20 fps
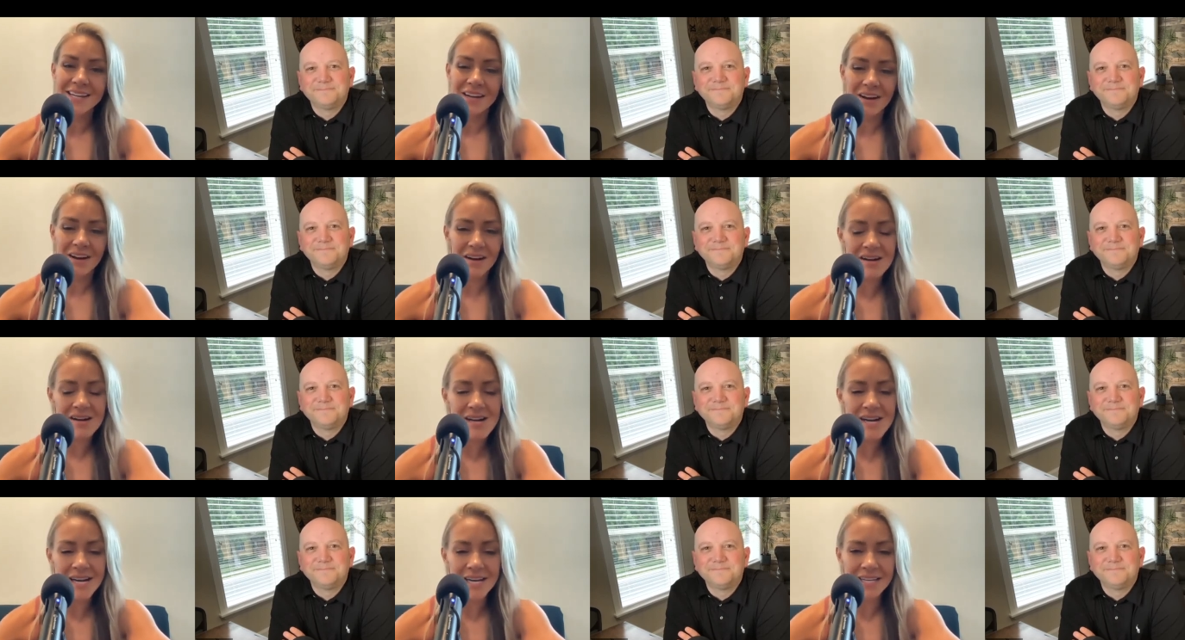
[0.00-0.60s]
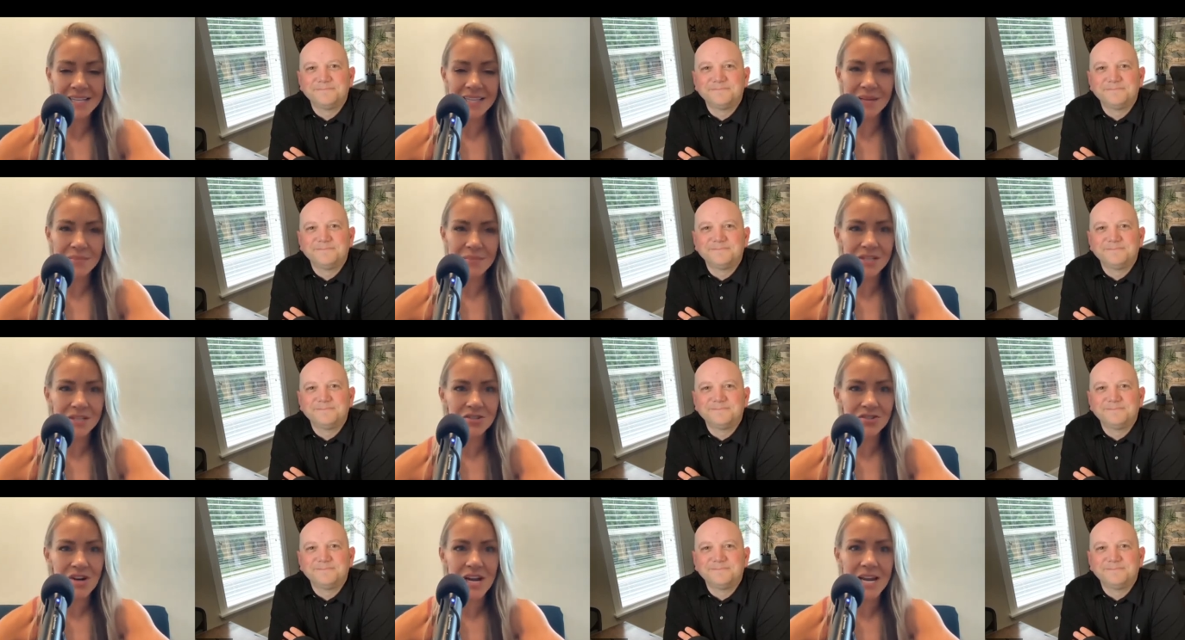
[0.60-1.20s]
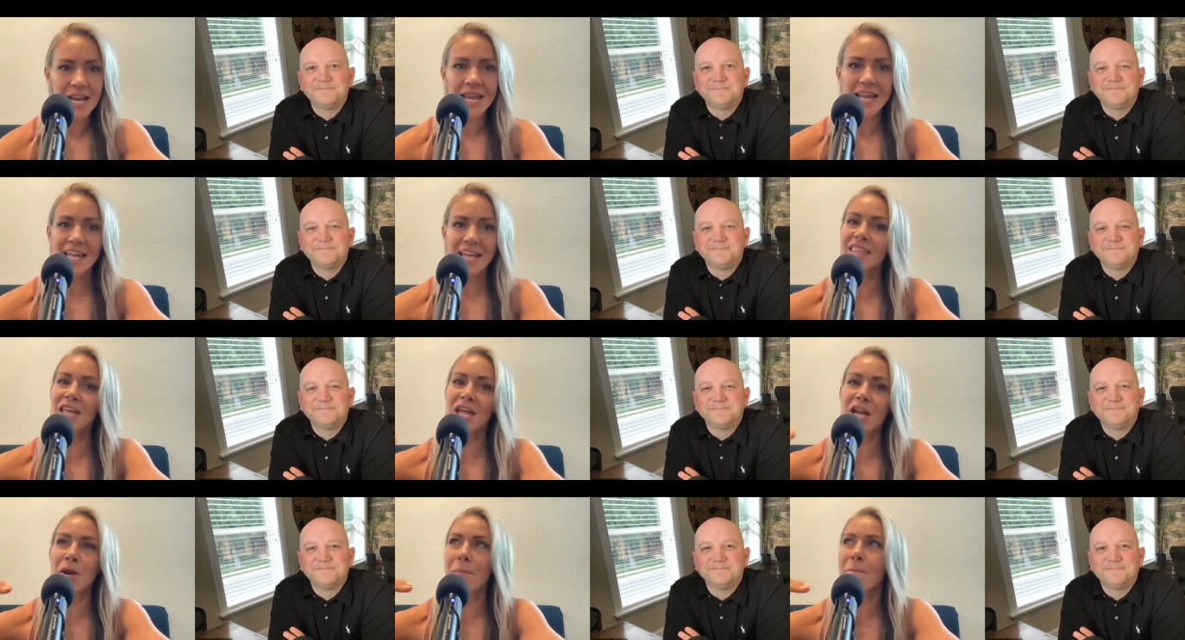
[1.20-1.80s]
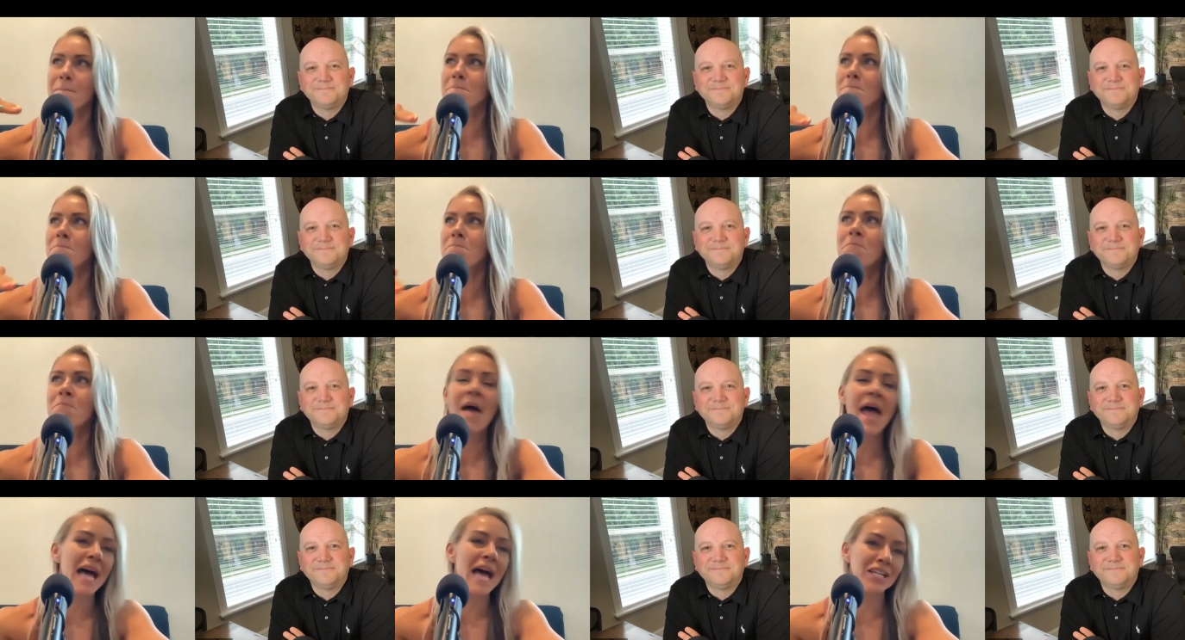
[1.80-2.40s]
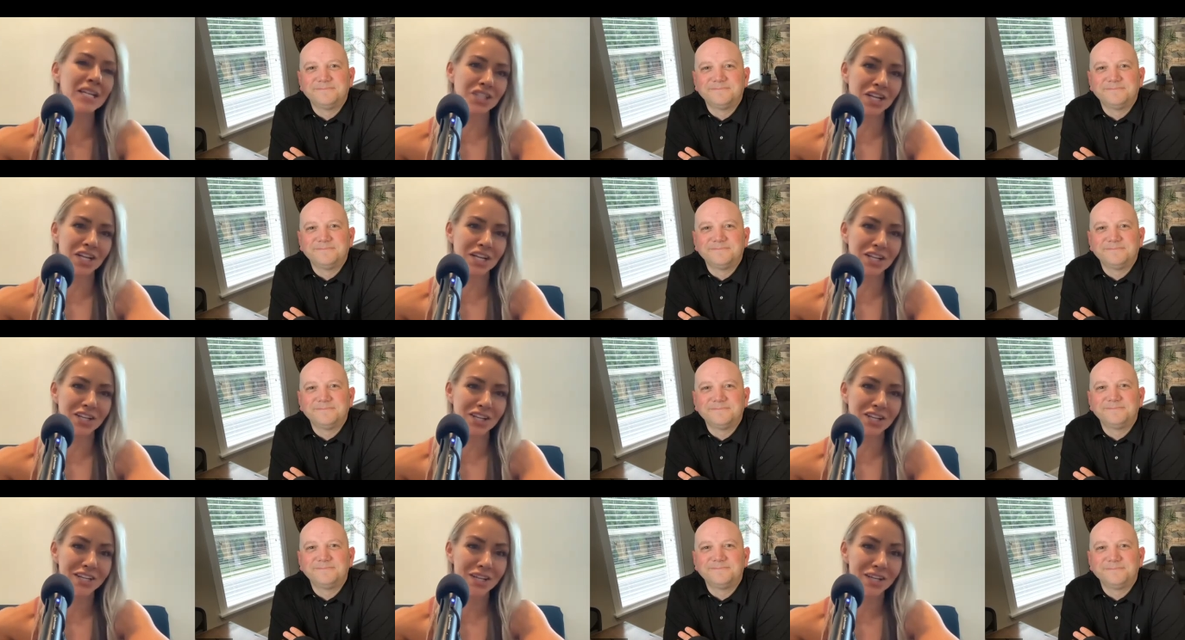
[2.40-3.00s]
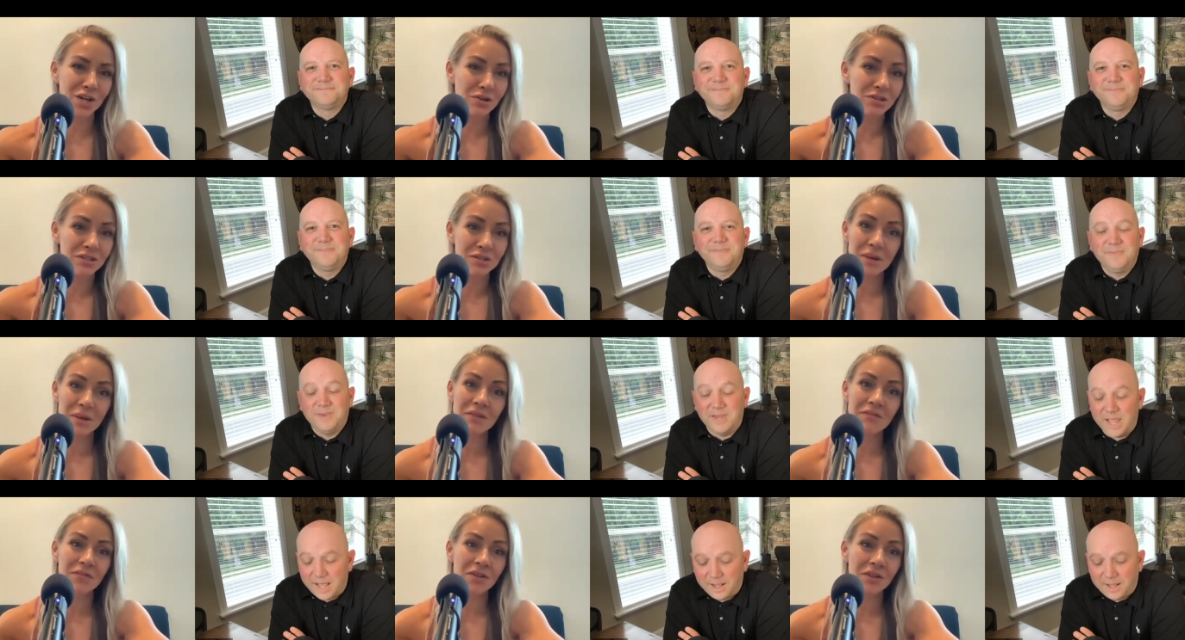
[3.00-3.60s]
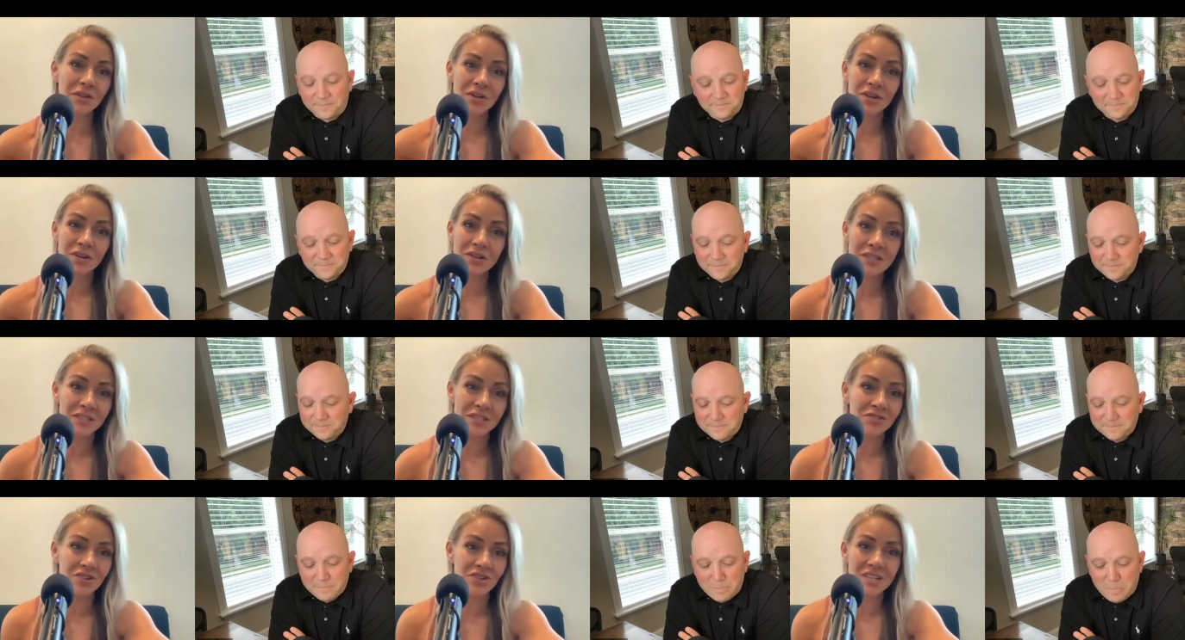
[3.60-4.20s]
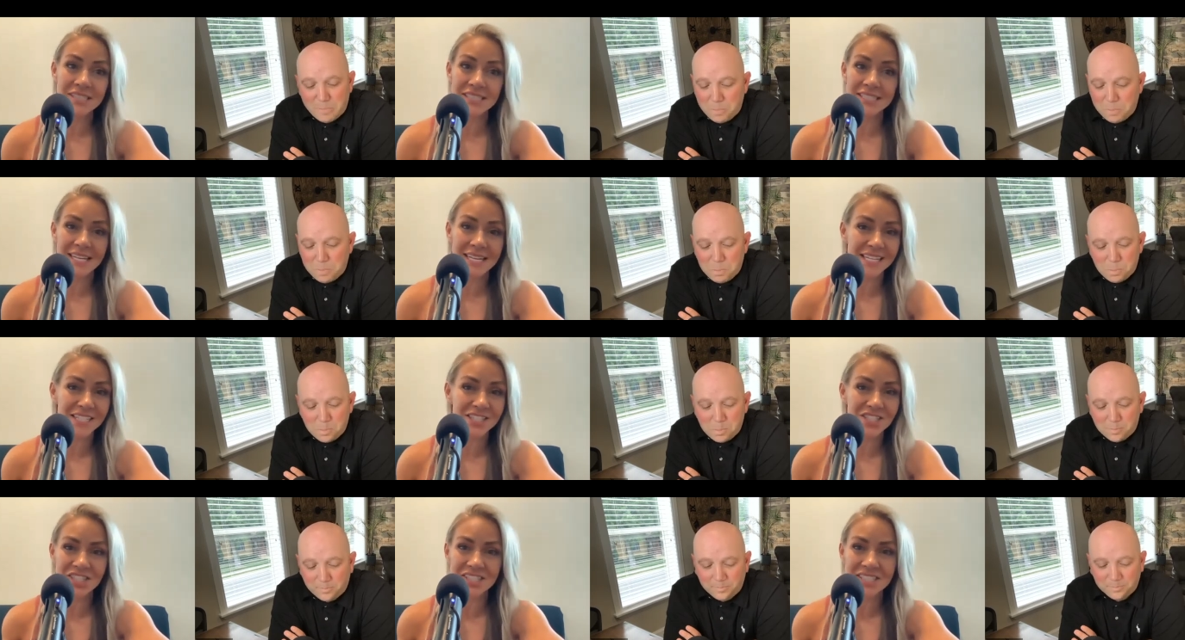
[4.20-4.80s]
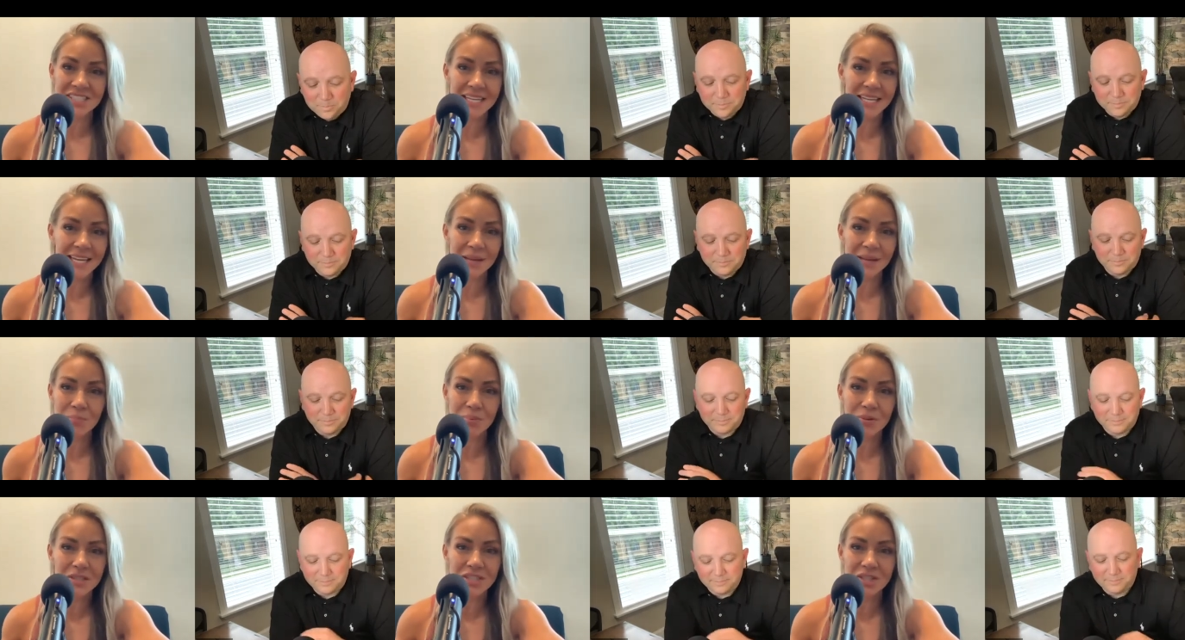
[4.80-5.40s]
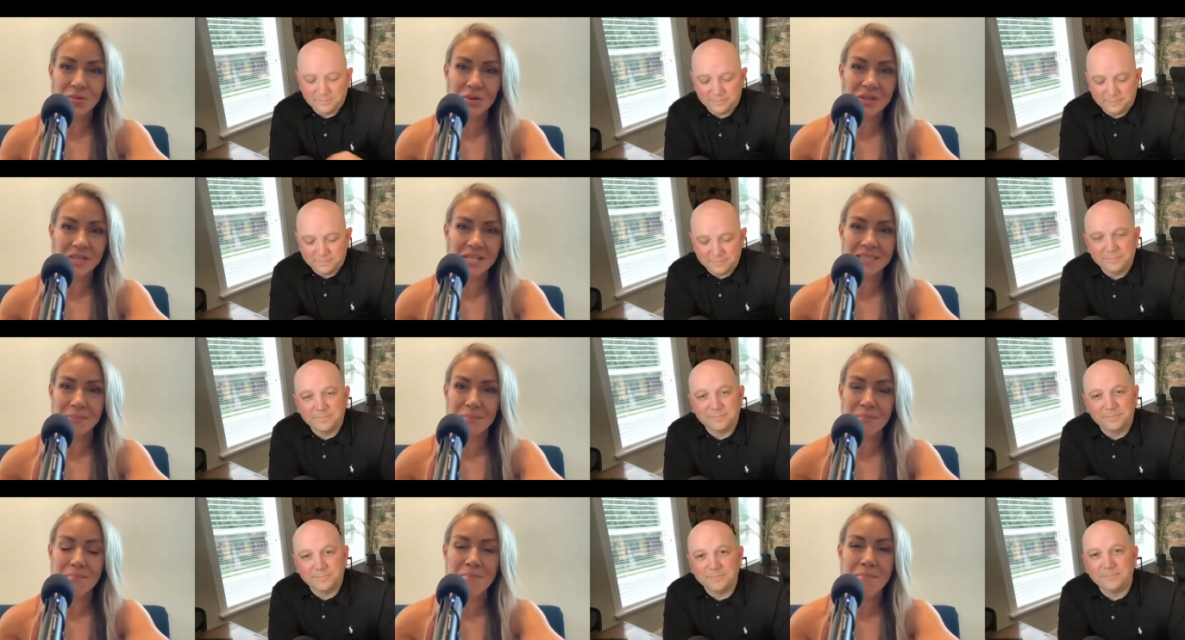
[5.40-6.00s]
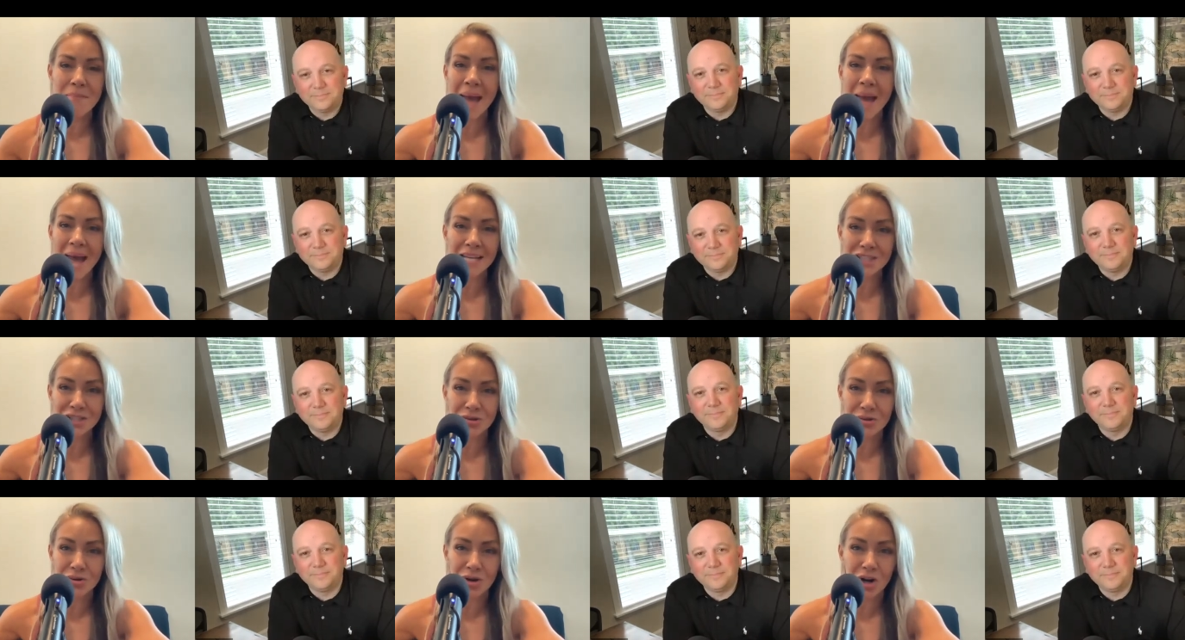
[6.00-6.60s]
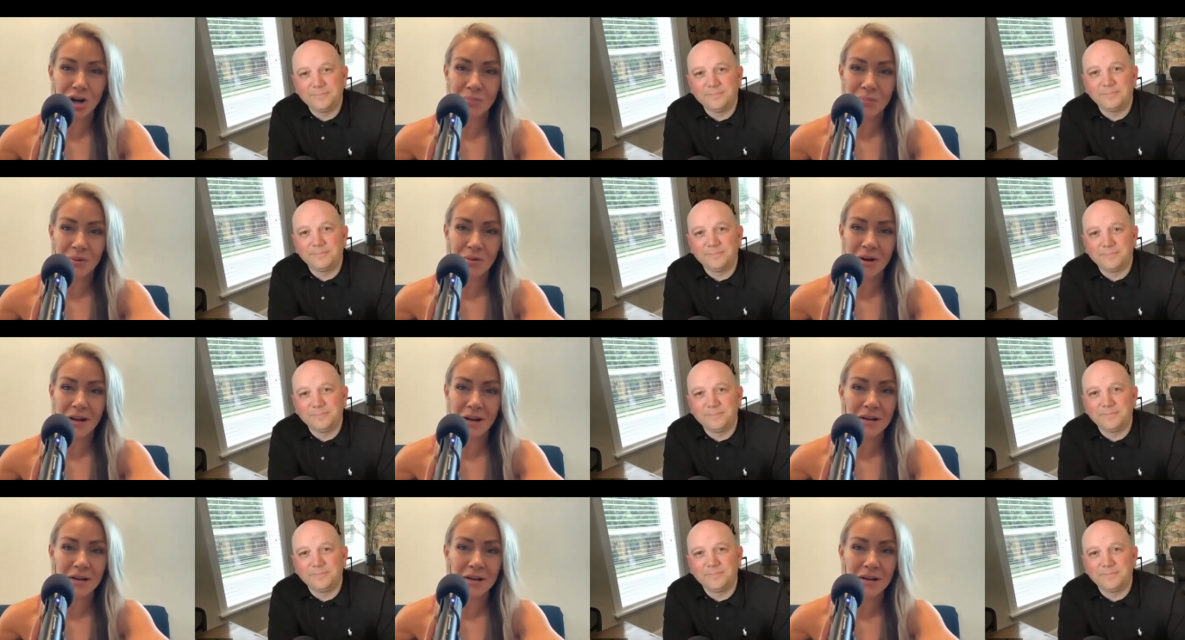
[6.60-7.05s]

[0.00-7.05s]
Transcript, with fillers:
Speaker 1: All right, let me try it. And then magic, you know. So I've yeah. learned to trust it. It's just like it puts you on this magical carpet ride